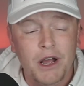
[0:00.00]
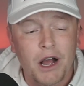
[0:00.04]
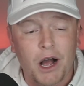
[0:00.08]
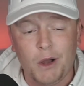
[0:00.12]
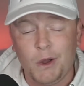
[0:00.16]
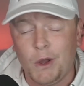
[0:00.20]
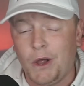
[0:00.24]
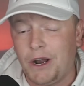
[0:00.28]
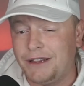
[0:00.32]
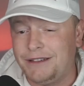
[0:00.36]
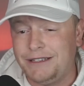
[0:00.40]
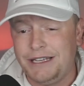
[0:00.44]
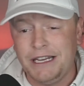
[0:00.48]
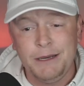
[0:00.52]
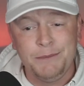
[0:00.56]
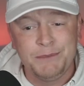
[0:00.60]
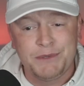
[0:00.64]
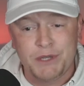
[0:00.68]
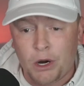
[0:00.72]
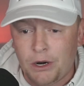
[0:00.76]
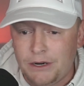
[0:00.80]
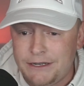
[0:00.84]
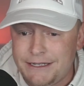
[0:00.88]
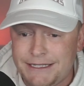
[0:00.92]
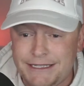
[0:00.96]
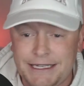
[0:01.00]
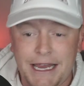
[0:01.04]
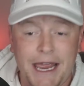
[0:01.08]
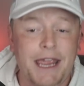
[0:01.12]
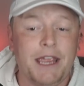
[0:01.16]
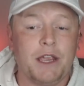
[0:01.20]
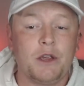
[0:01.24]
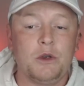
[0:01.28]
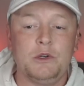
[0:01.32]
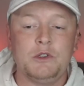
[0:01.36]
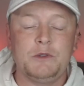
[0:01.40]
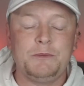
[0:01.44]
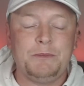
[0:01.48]
A lot of teams aren't
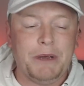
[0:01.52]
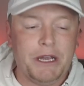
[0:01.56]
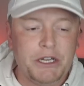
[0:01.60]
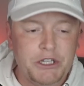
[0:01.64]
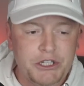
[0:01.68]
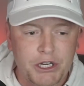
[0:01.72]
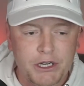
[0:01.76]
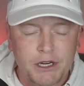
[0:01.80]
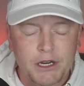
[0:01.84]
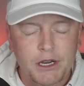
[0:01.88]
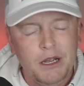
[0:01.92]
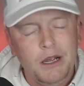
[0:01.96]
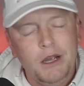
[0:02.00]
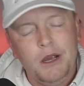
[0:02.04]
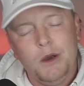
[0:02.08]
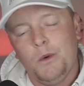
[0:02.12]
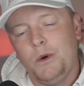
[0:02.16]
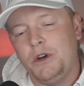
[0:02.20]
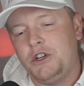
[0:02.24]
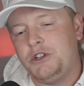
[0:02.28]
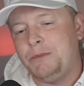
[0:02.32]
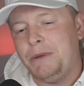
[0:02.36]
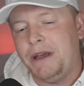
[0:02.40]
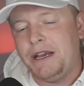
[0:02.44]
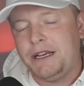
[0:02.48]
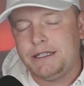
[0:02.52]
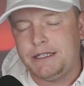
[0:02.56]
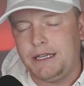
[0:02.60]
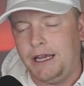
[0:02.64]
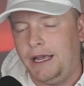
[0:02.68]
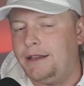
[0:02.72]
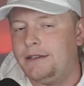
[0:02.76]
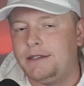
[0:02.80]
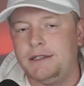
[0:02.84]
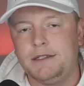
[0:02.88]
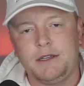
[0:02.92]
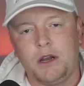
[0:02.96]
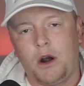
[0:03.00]
saying who's pitching, which makes
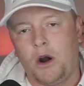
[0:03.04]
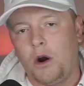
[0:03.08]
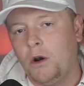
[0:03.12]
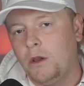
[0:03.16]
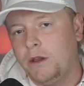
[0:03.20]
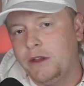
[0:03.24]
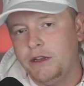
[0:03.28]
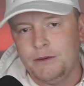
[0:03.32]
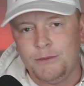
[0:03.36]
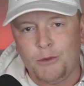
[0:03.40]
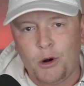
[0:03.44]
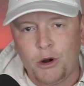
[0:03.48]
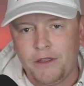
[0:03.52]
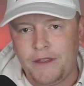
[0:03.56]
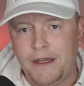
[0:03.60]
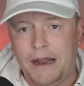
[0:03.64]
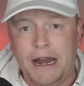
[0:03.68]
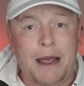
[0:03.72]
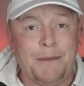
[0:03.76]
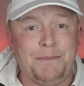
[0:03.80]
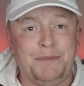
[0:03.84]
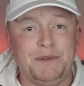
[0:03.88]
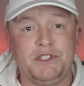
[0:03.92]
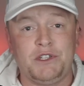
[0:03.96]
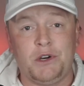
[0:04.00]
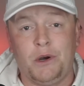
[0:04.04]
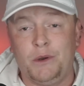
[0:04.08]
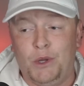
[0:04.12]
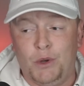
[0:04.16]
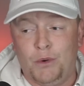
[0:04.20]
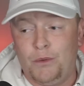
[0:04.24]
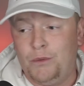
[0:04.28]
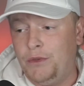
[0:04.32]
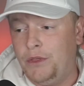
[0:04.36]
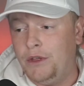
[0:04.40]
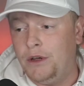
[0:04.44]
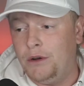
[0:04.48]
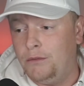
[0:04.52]
sense. It's early in the morning. That happens during
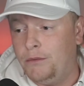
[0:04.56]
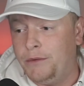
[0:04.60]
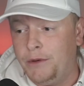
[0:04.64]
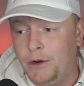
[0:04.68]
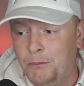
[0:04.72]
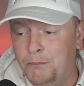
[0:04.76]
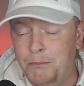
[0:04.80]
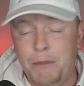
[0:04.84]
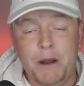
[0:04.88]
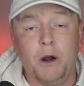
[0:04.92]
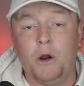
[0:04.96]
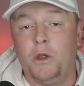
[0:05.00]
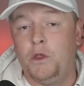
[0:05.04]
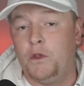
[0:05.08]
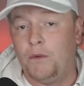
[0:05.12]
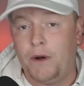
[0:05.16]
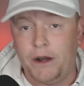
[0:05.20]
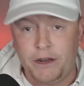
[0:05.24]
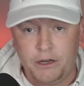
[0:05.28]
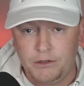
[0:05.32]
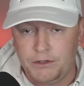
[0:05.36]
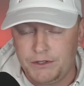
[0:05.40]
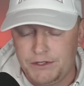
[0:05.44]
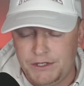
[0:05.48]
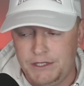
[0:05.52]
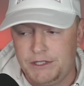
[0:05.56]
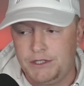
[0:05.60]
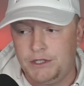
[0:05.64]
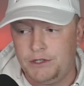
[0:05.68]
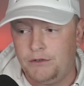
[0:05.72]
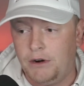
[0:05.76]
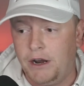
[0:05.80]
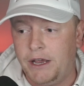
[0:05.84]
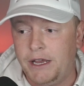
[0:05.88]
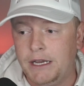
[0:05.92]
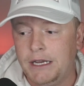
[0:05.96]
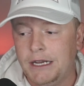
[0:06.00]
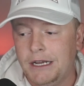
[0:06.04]
the middle of the regular season,
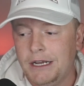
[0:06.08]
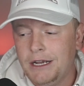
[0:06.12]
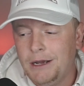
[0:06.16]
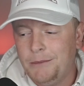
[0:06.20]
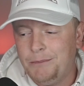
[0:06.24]
right?